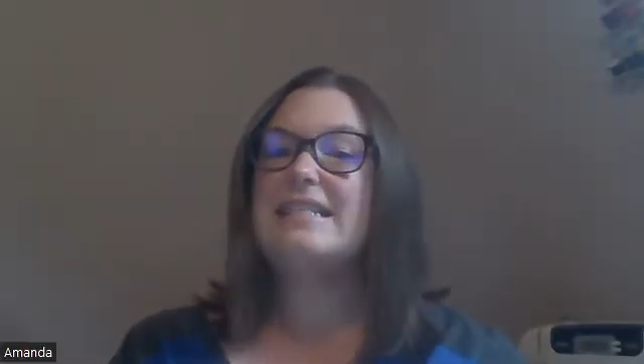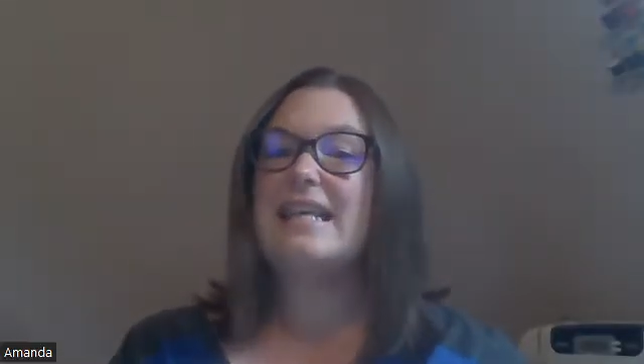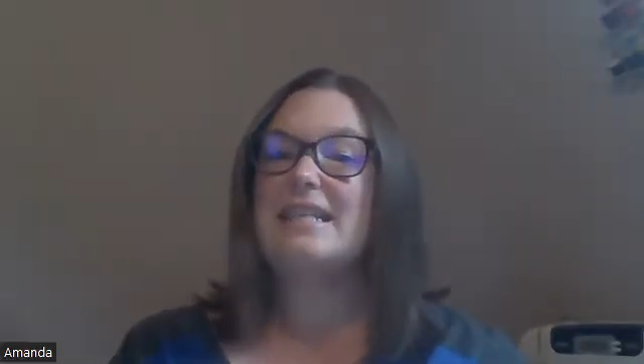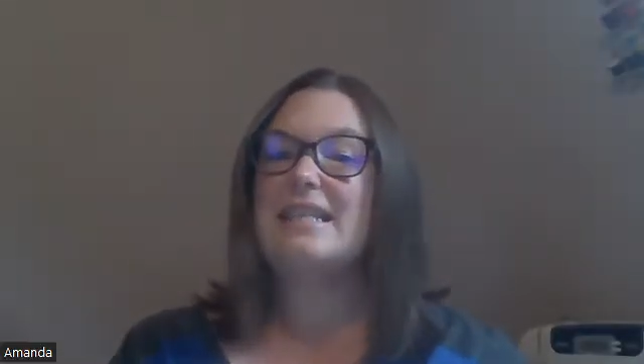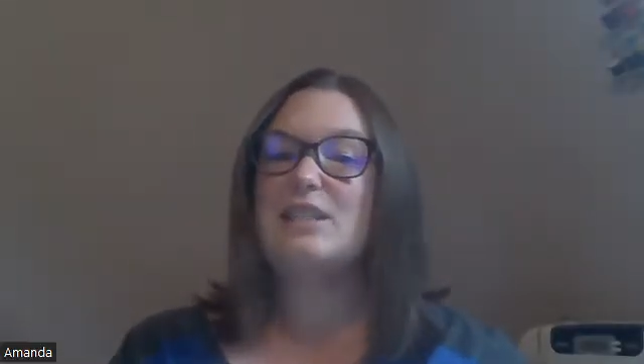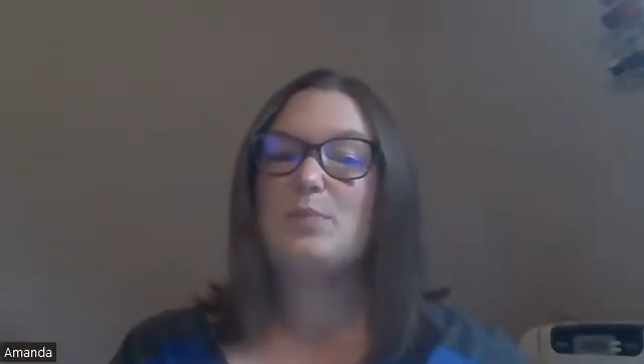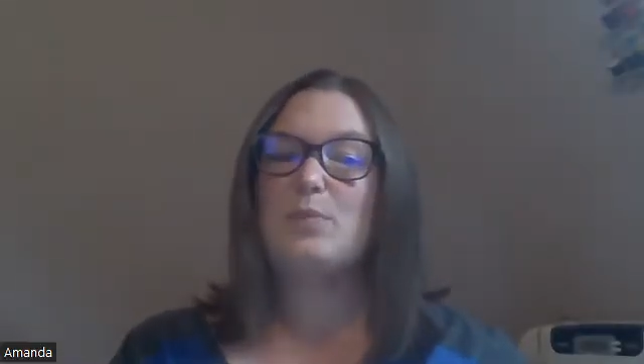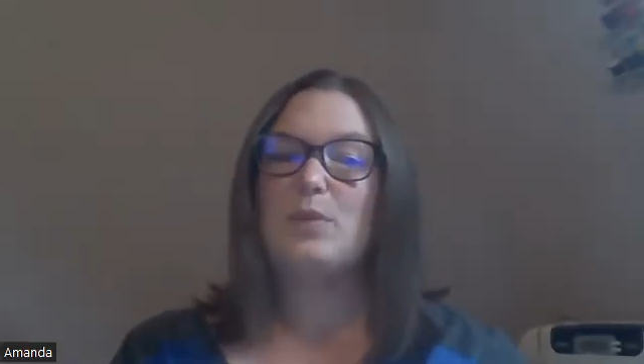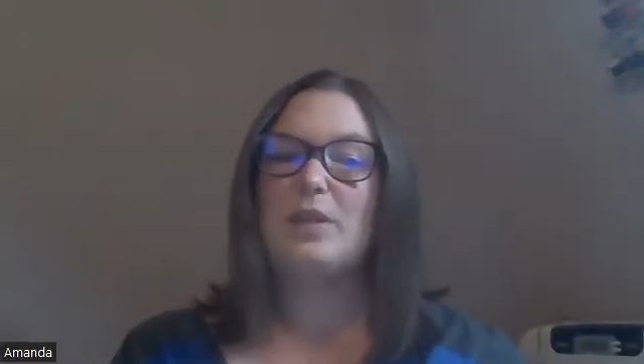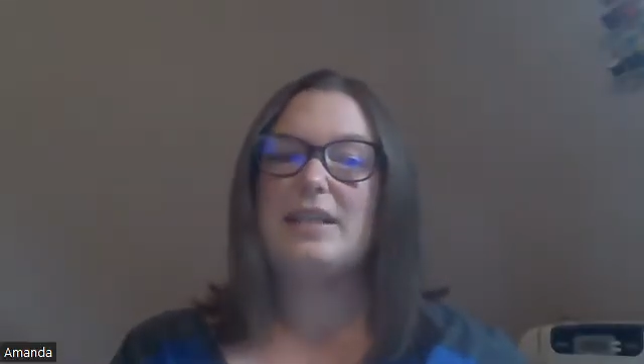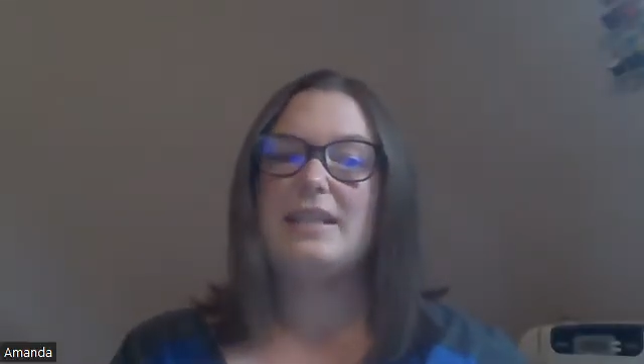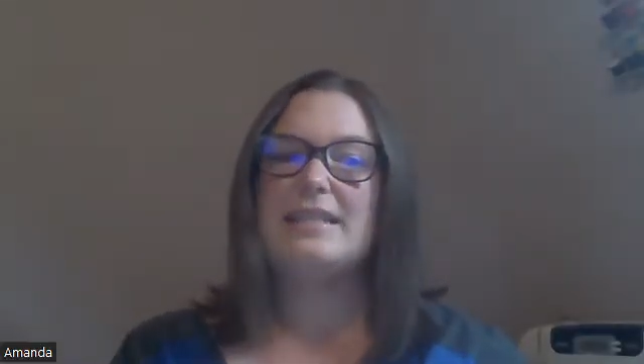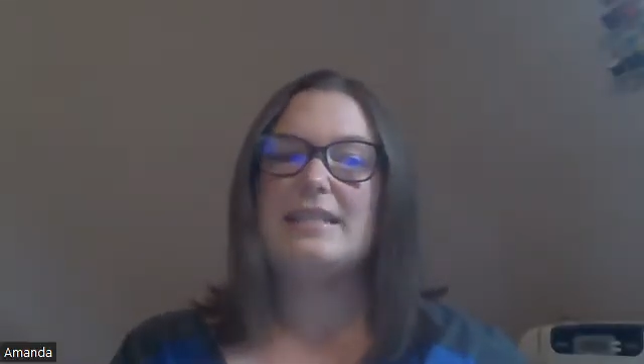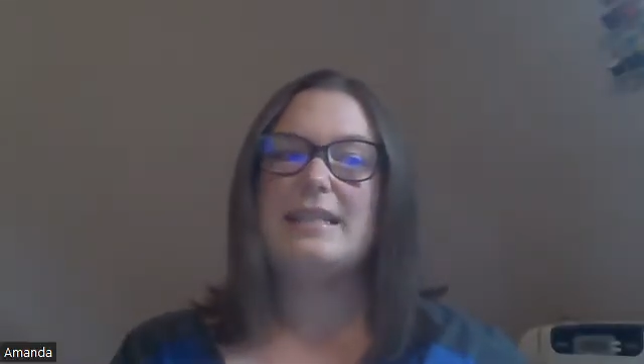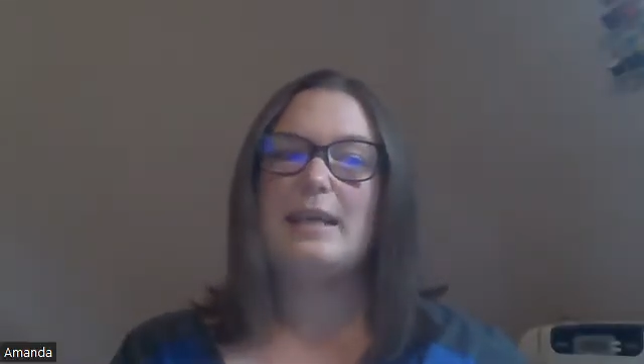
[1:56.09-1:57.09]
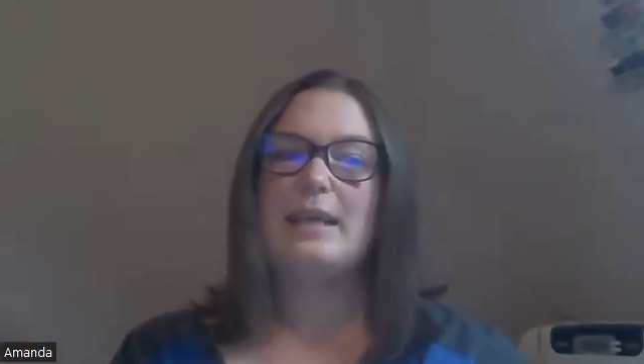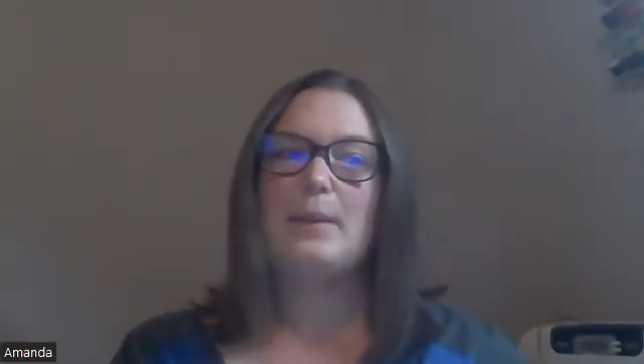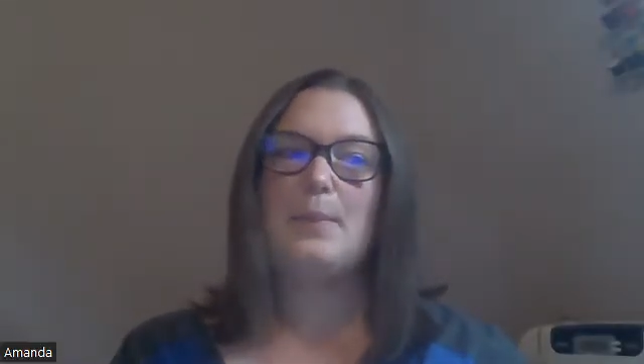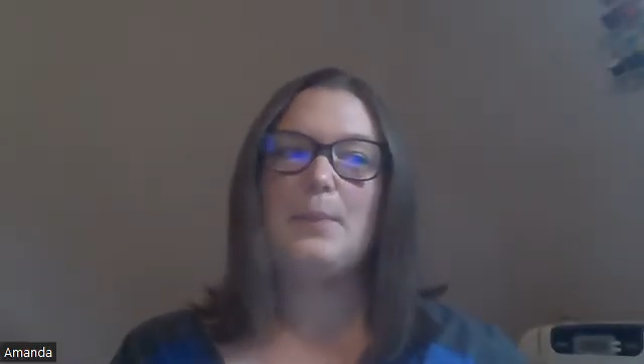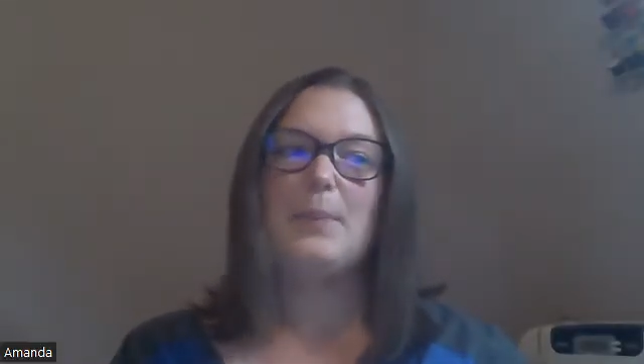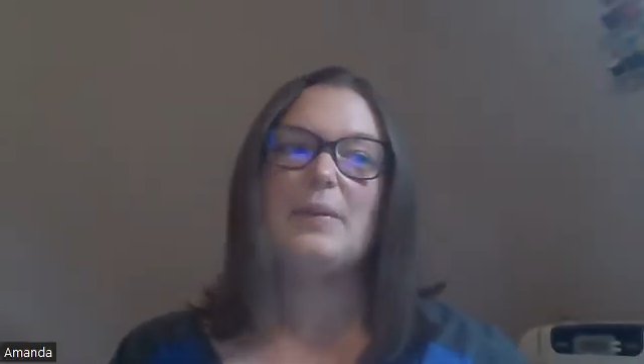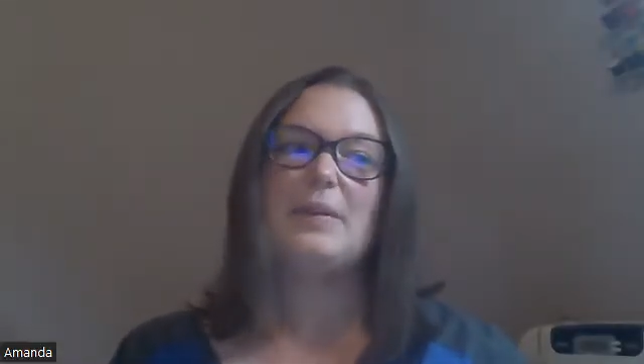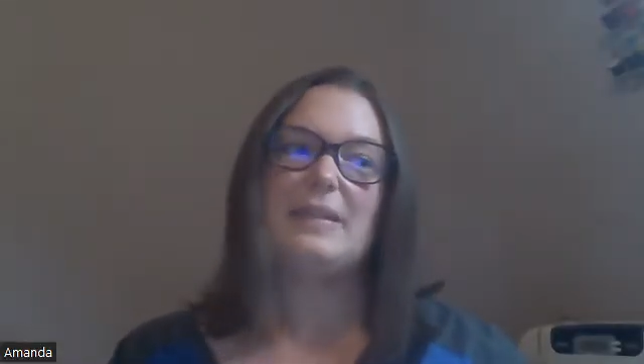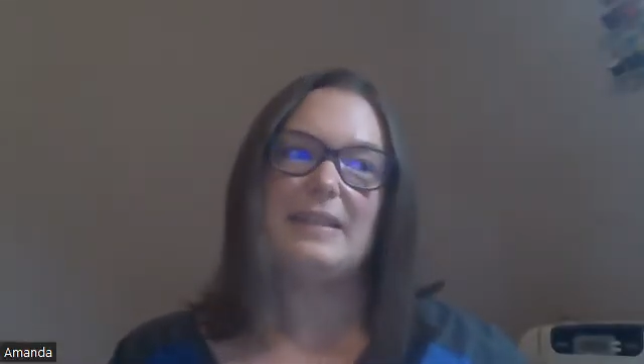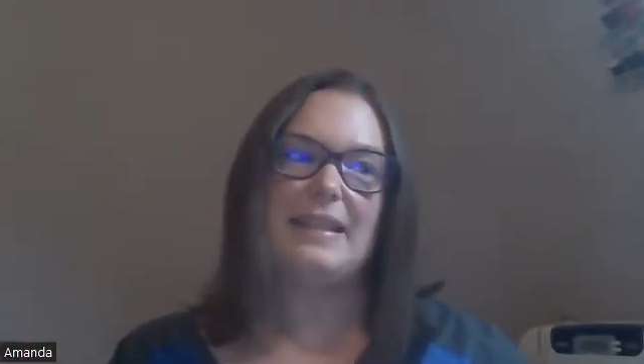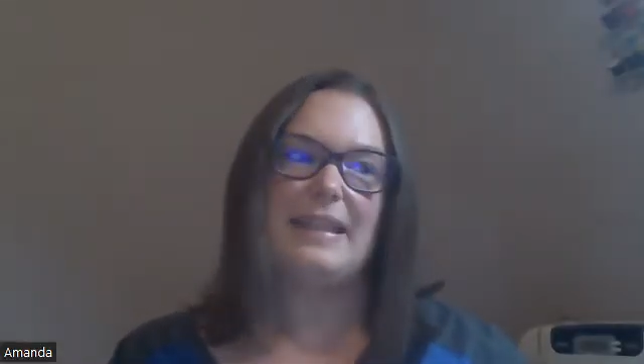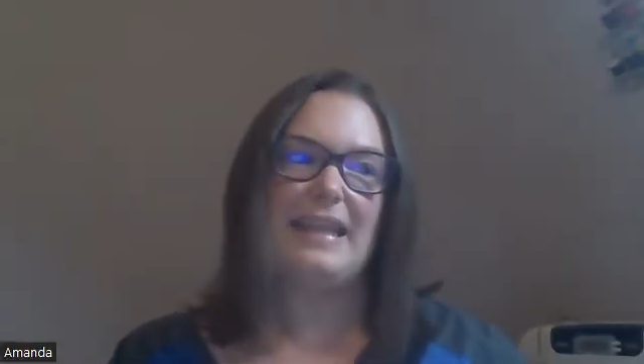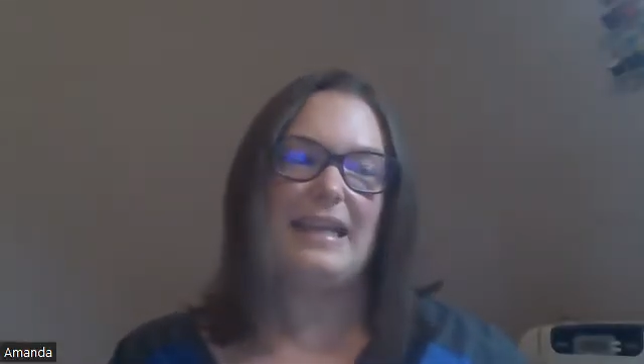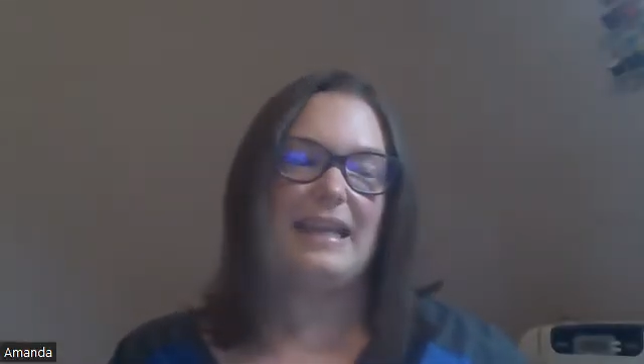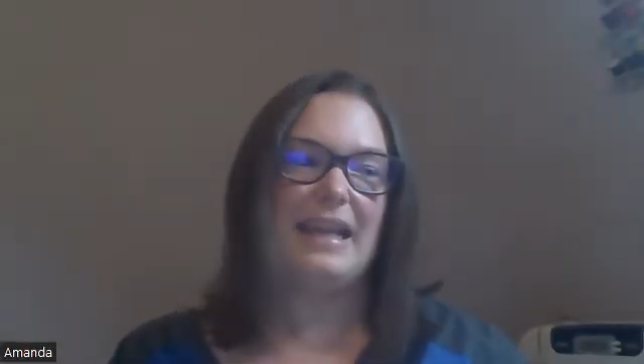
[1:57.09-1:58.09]
desperate
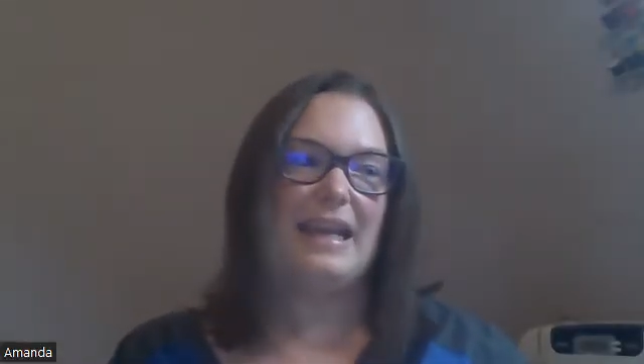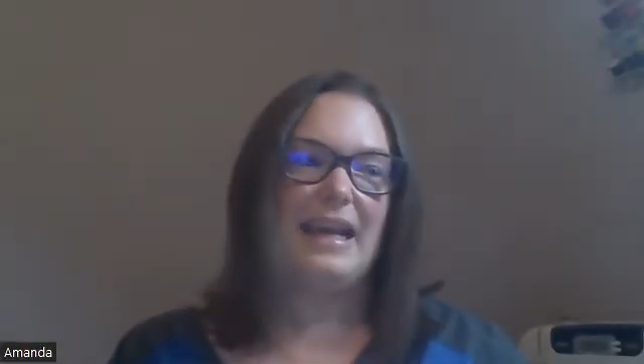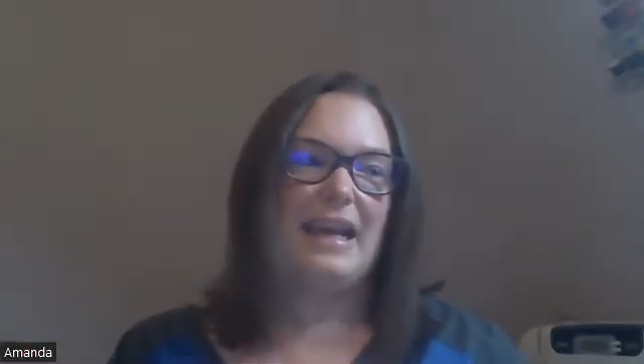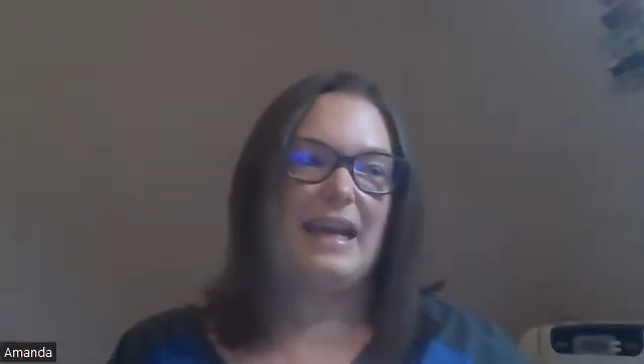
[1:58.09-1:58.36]
plea.